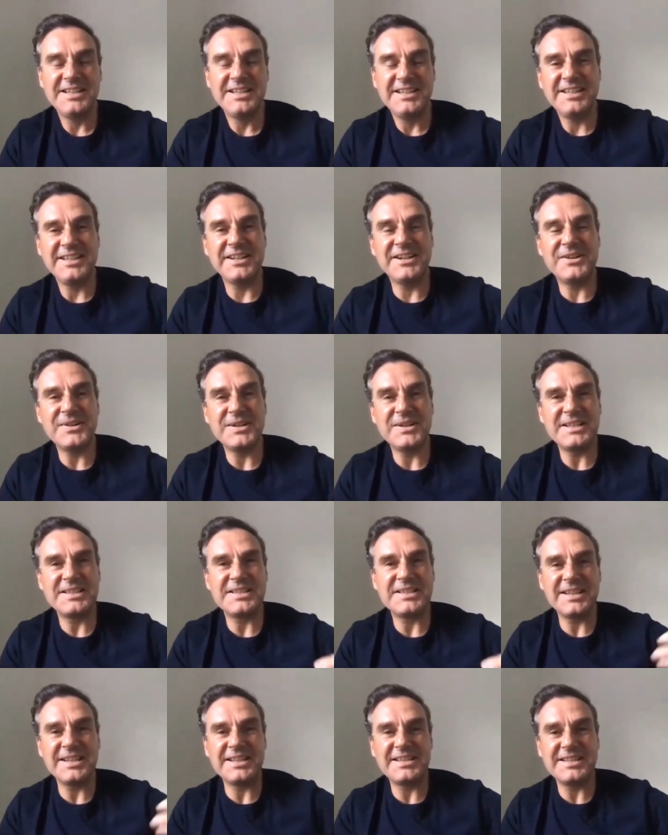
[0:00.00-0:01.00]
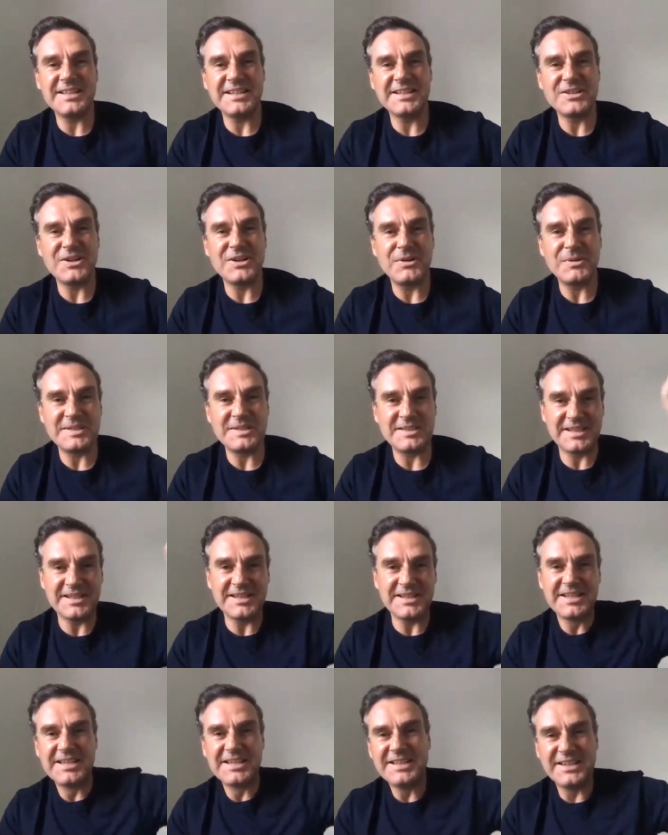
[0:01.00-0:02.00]
you know it's it's it's always
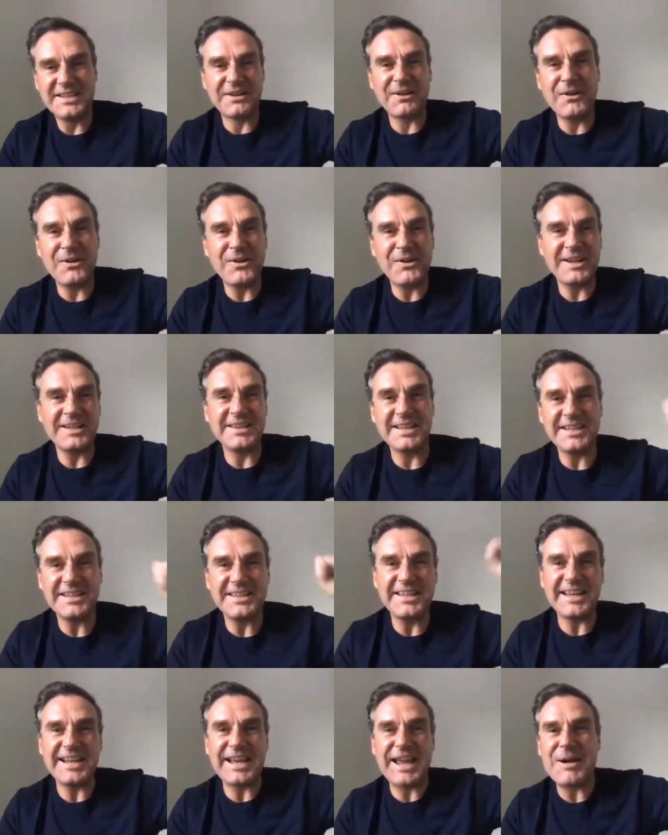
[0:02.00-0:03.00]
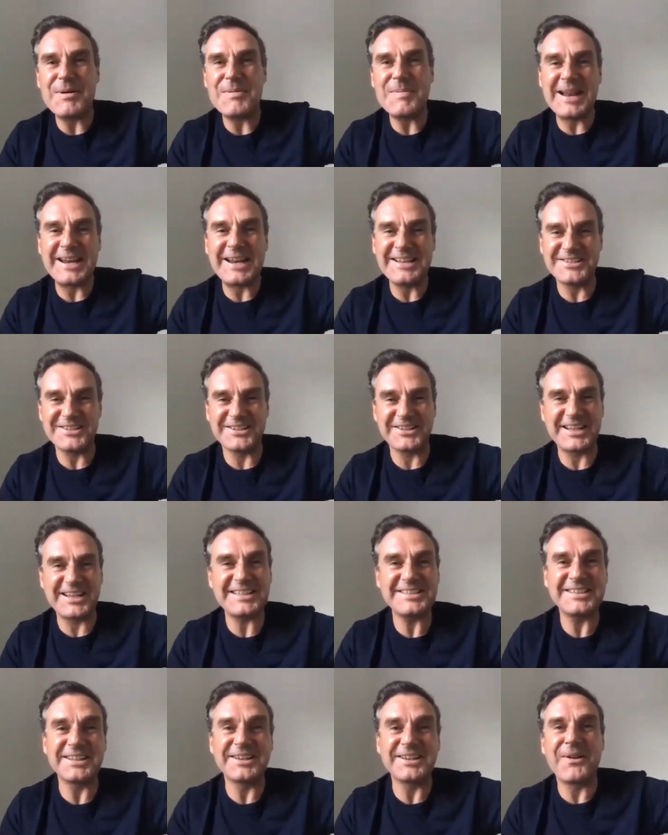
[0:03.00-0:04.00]
the the glory the, the account manager
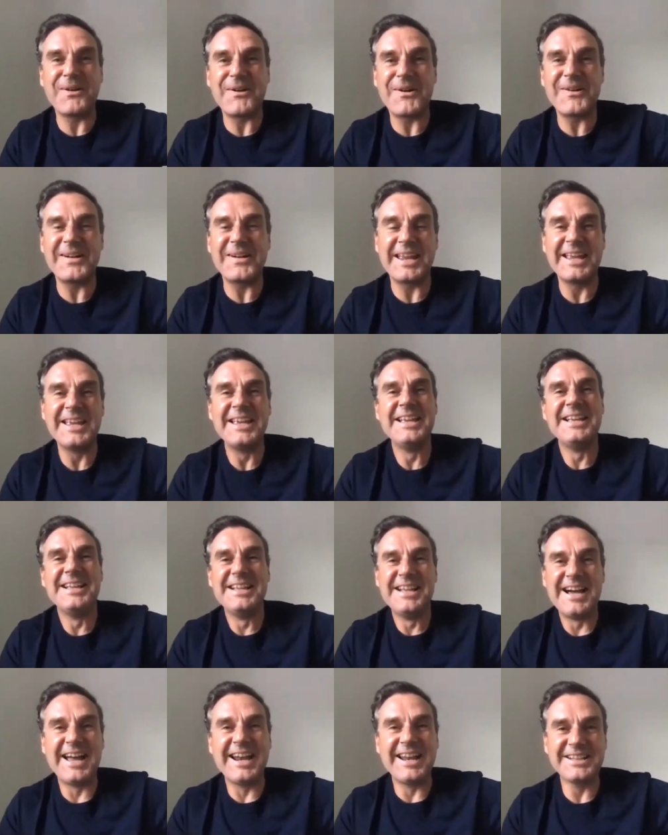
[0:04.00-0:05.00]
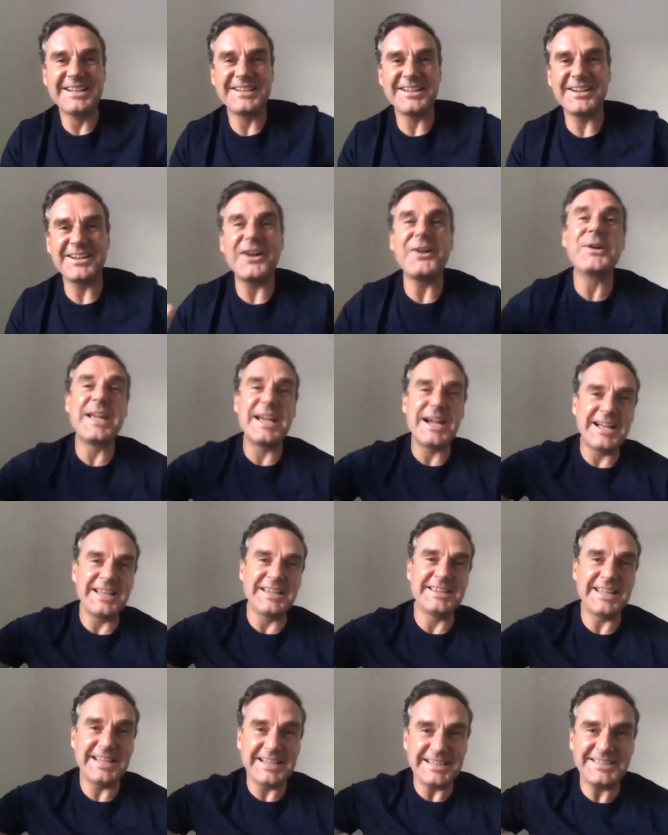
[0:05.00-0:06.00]
gets the glory and it's like oh yeah
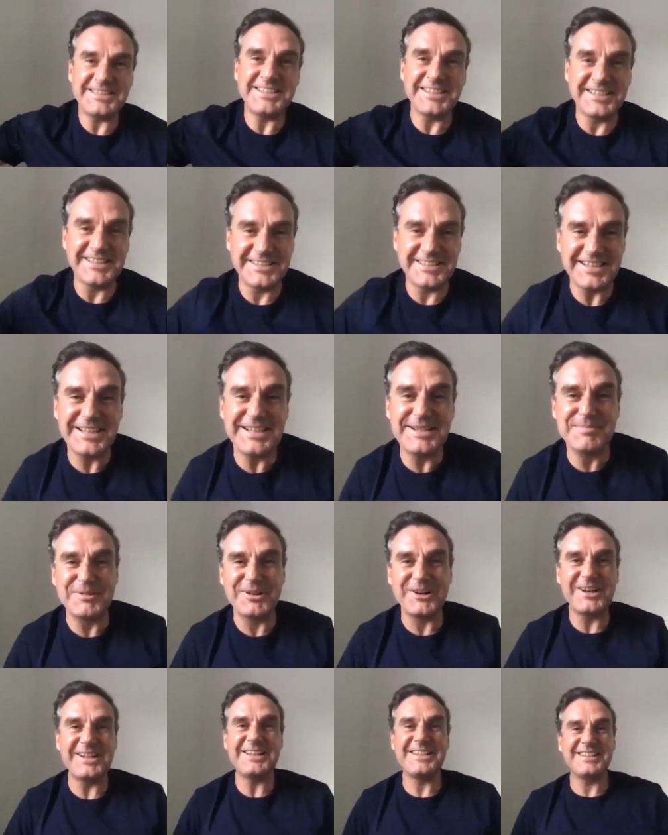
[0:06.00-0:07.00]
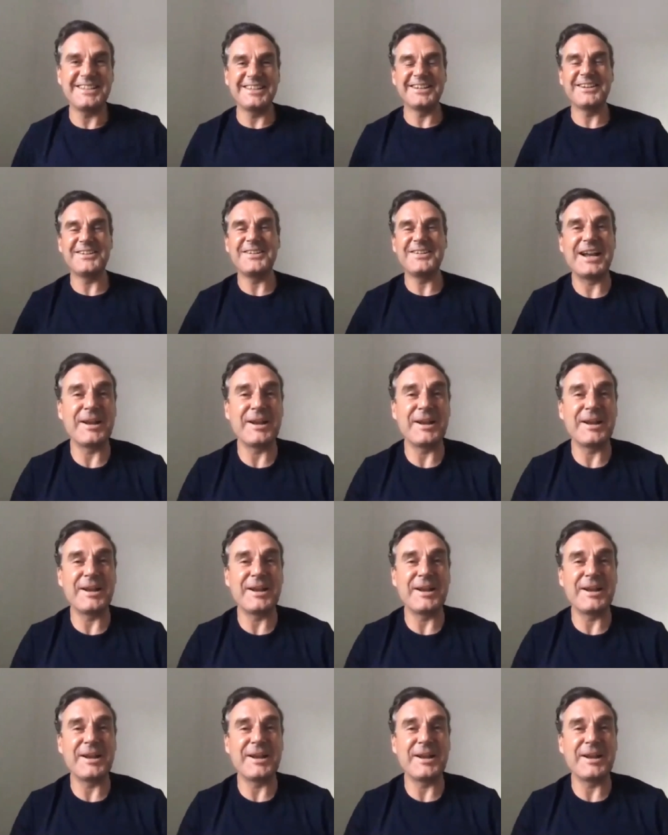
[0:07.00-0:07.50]
and thanks to the team right you know and